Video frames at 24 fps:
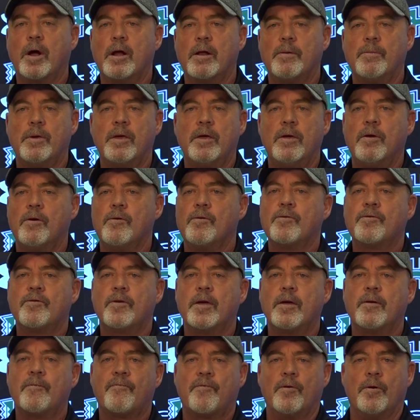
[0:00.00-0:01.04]
going to be
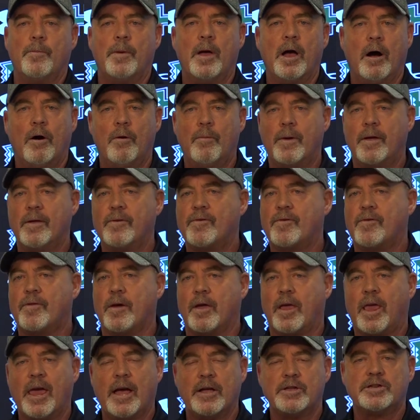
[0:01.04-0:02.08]
using from helmets
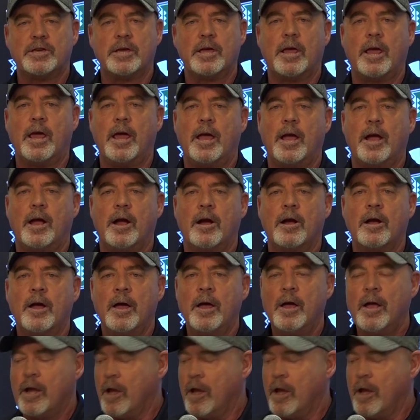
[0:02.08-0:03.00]
to catching gear,